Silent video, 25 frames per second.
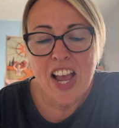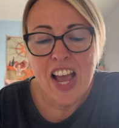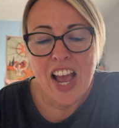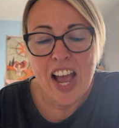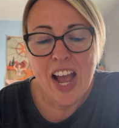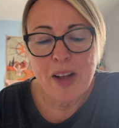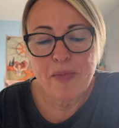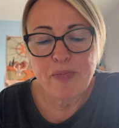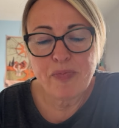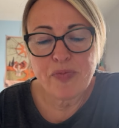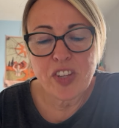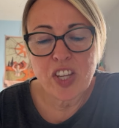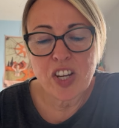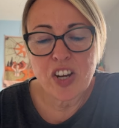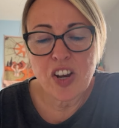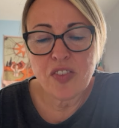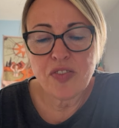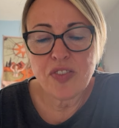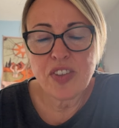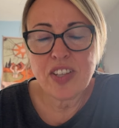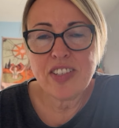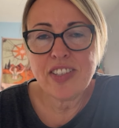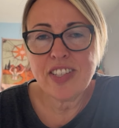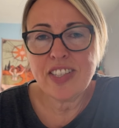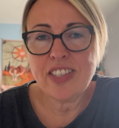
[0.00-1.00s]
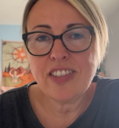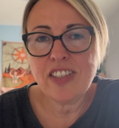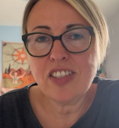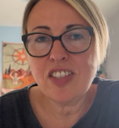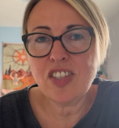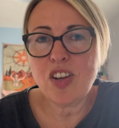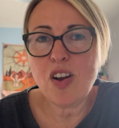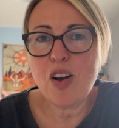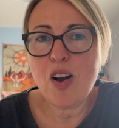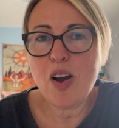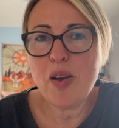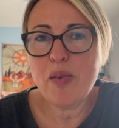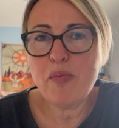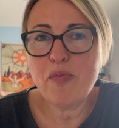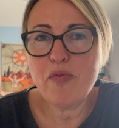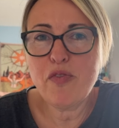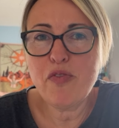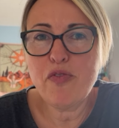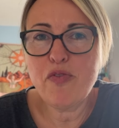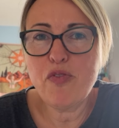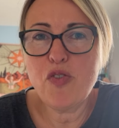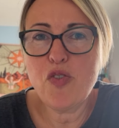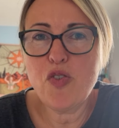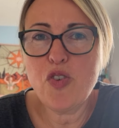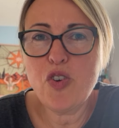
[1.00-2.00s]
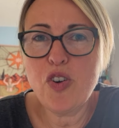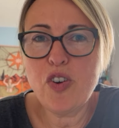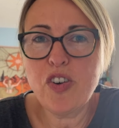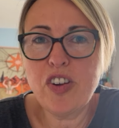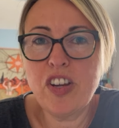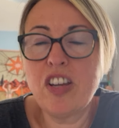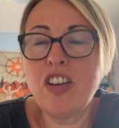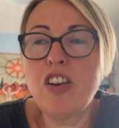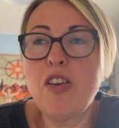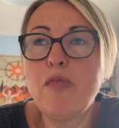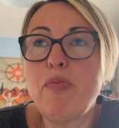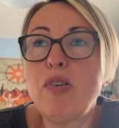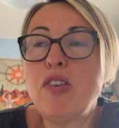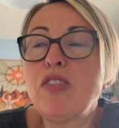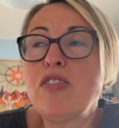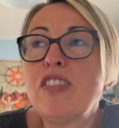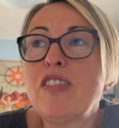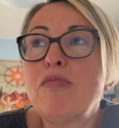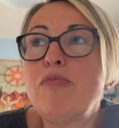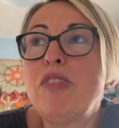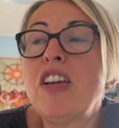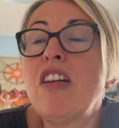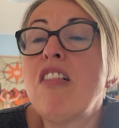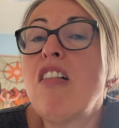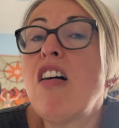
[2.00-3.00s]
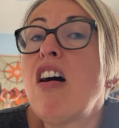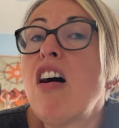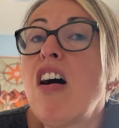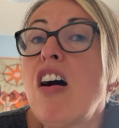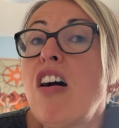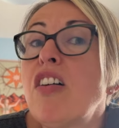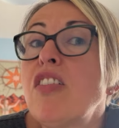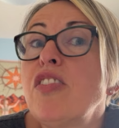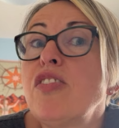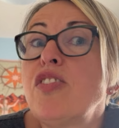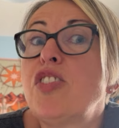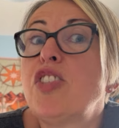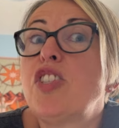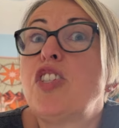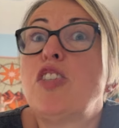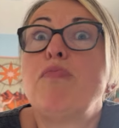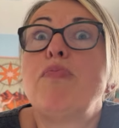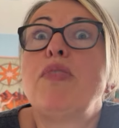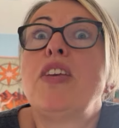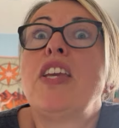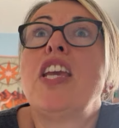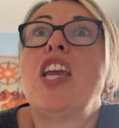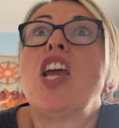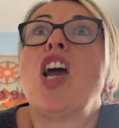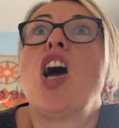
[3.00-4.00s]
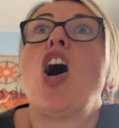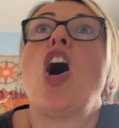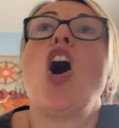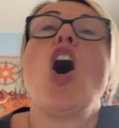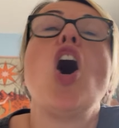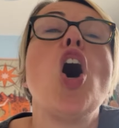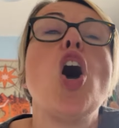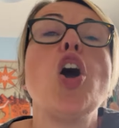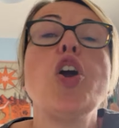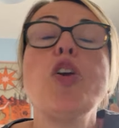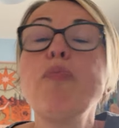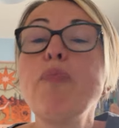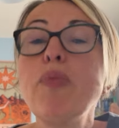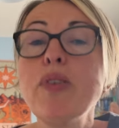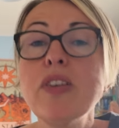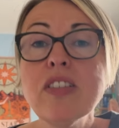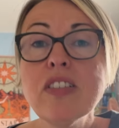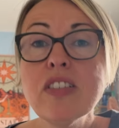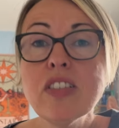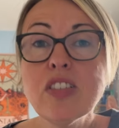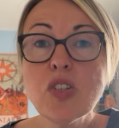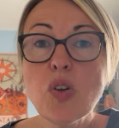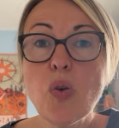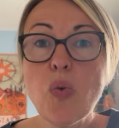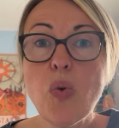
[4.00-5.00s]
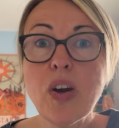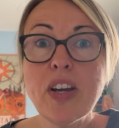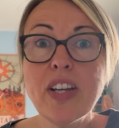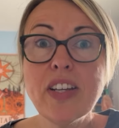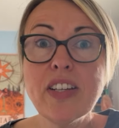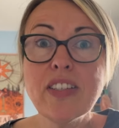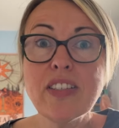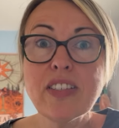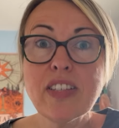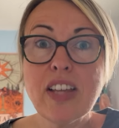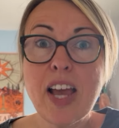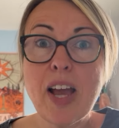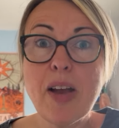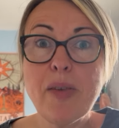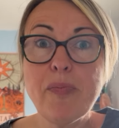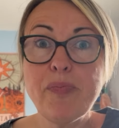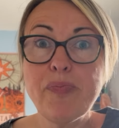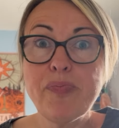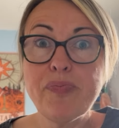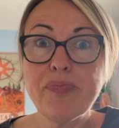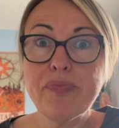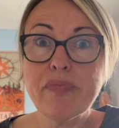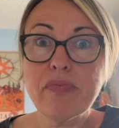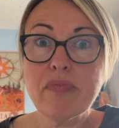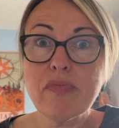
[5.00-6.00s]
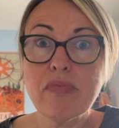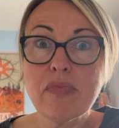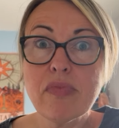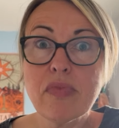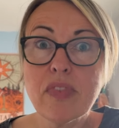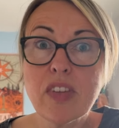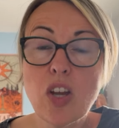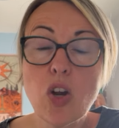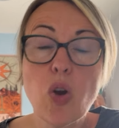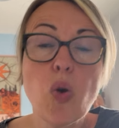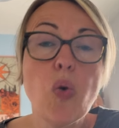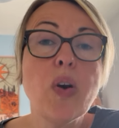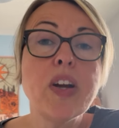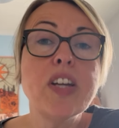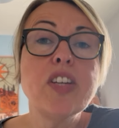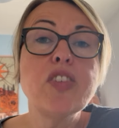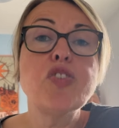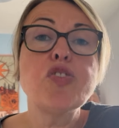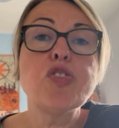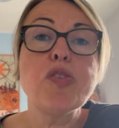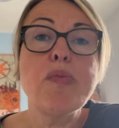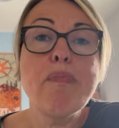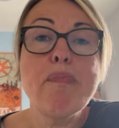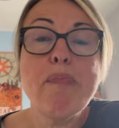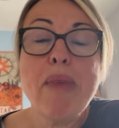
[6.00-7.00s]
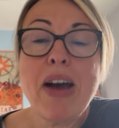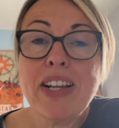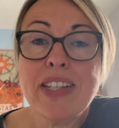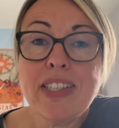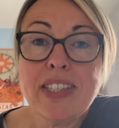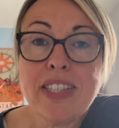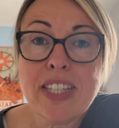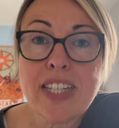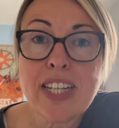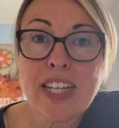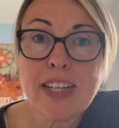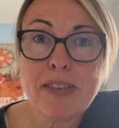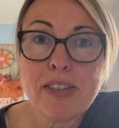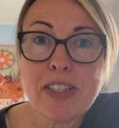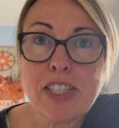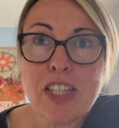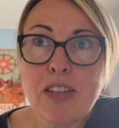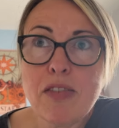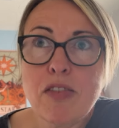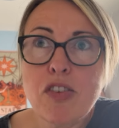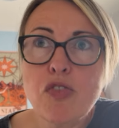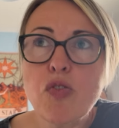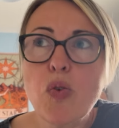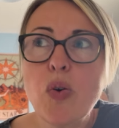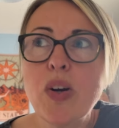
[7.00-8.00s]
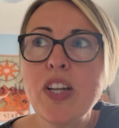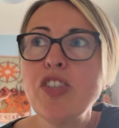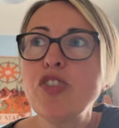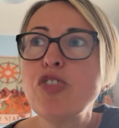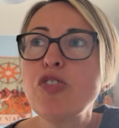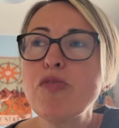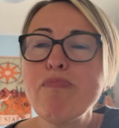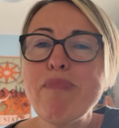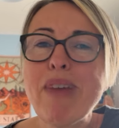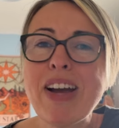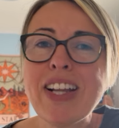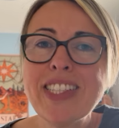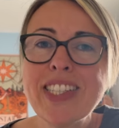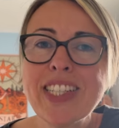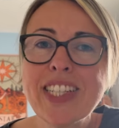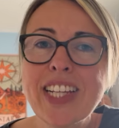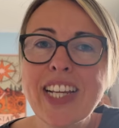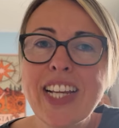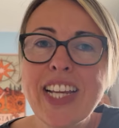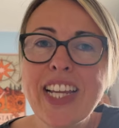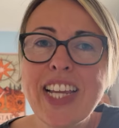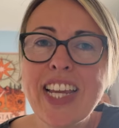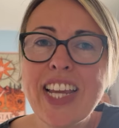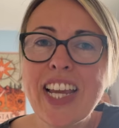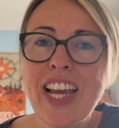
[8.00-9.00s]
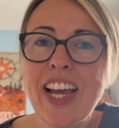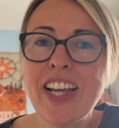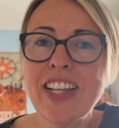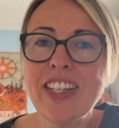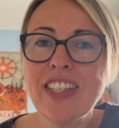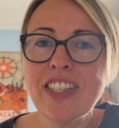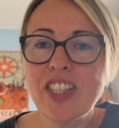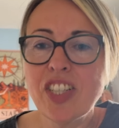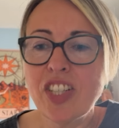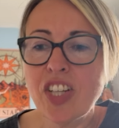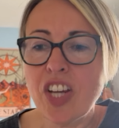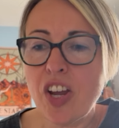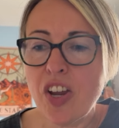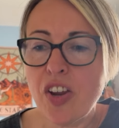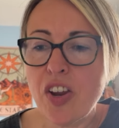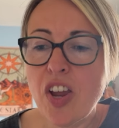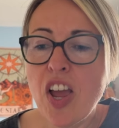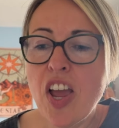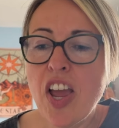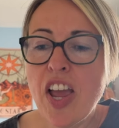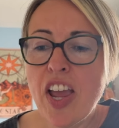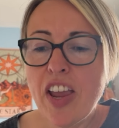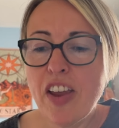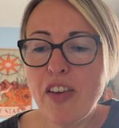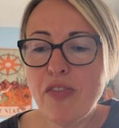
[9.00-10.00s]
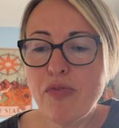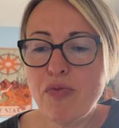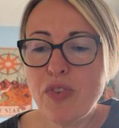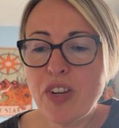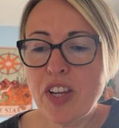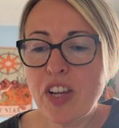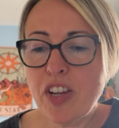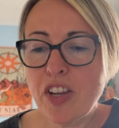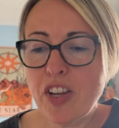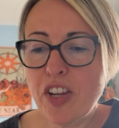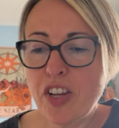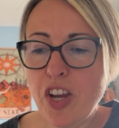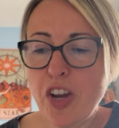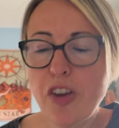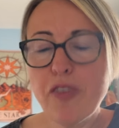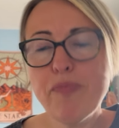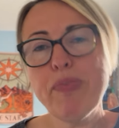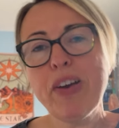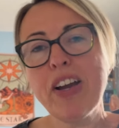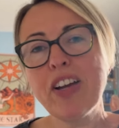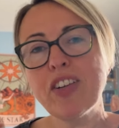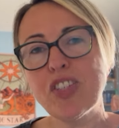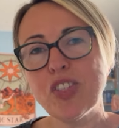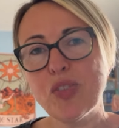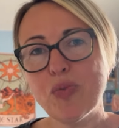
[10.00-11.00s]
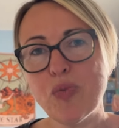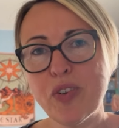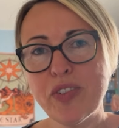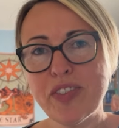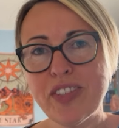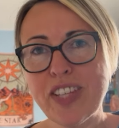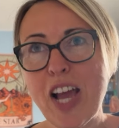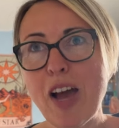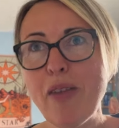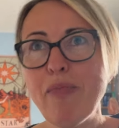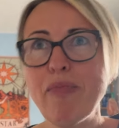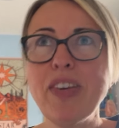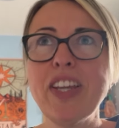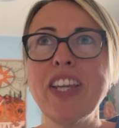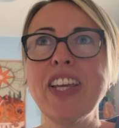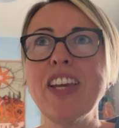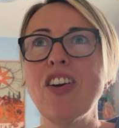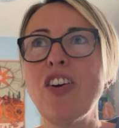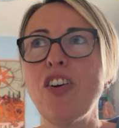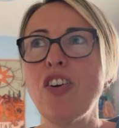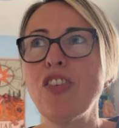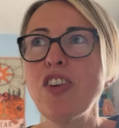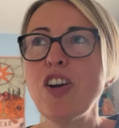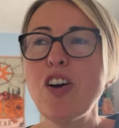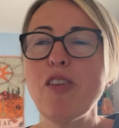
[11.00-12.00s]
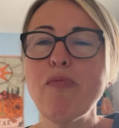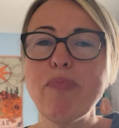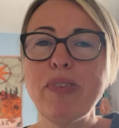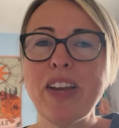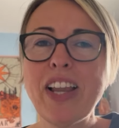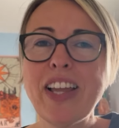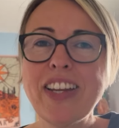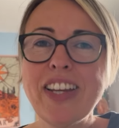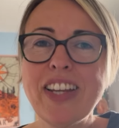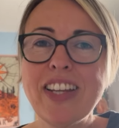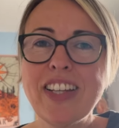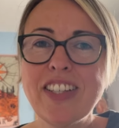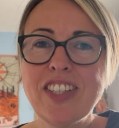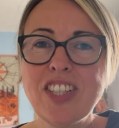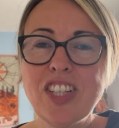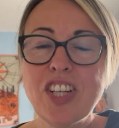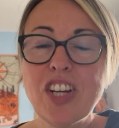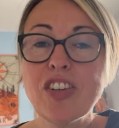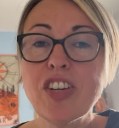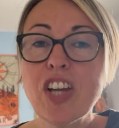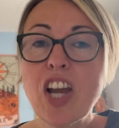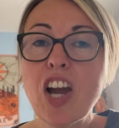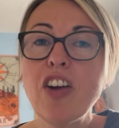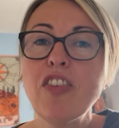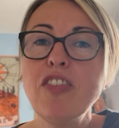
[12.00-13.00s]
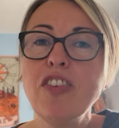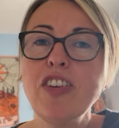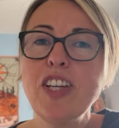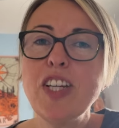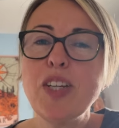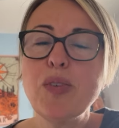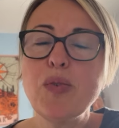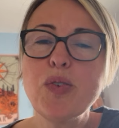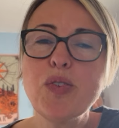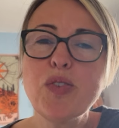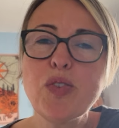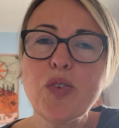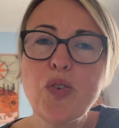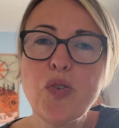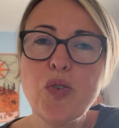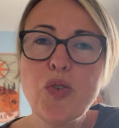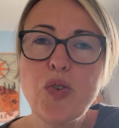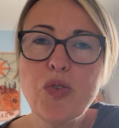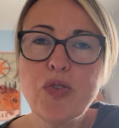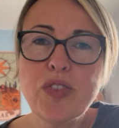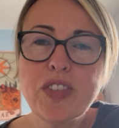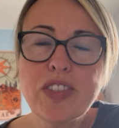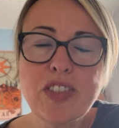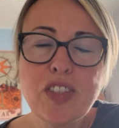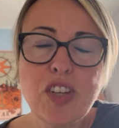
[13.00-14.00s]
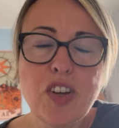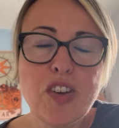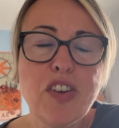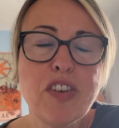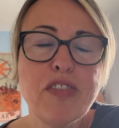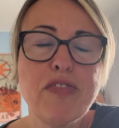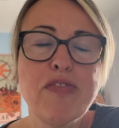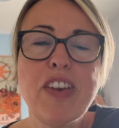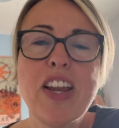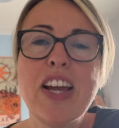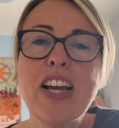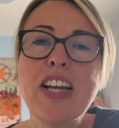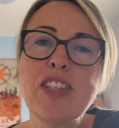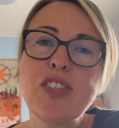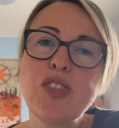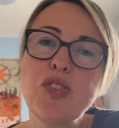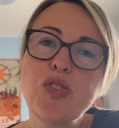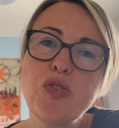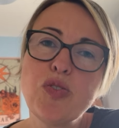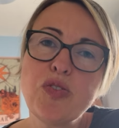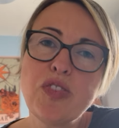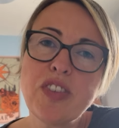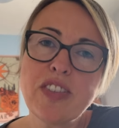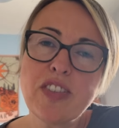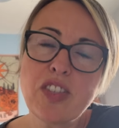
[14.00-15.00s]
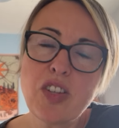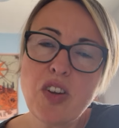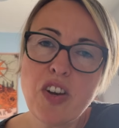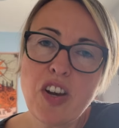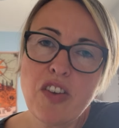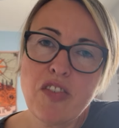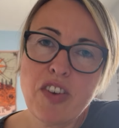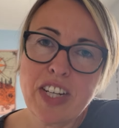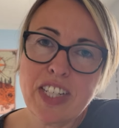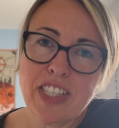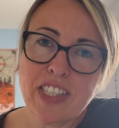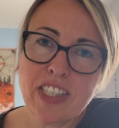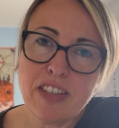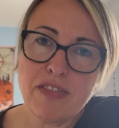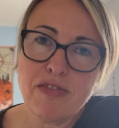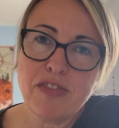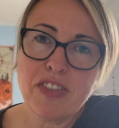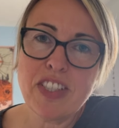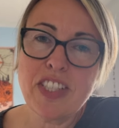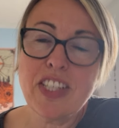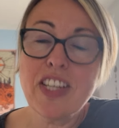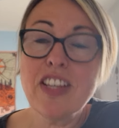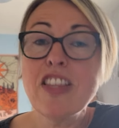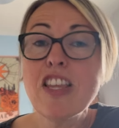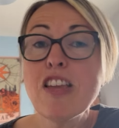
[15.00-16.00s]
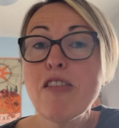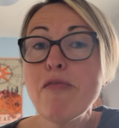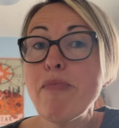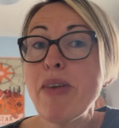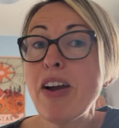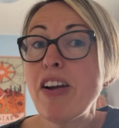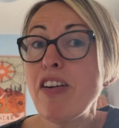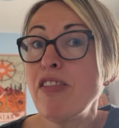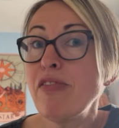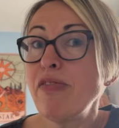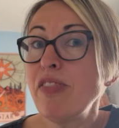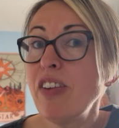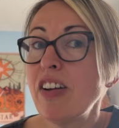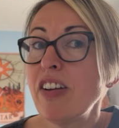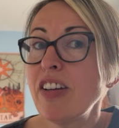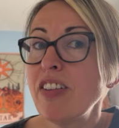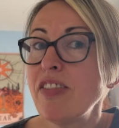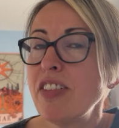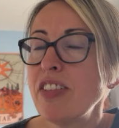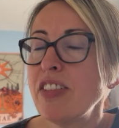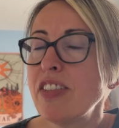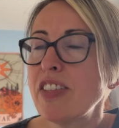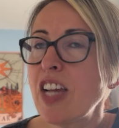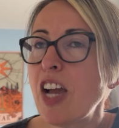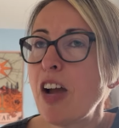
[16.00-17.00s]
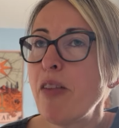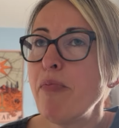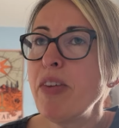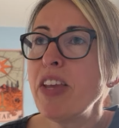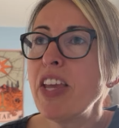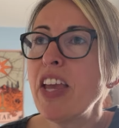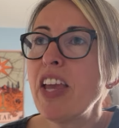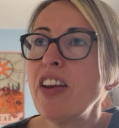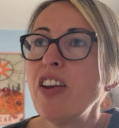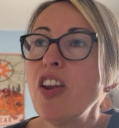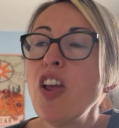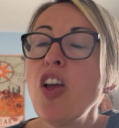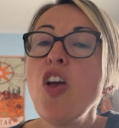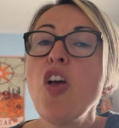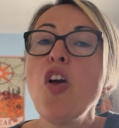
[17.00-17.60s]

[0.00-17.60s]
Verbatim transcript: and um, you know this is a time for you know possibly our hearts to be opened quite um, quite dramatic quite dramatically and you know if we go back to what's happening on our planet you know currently with all the solar flares and all the solar activity and the amount of light that's coming in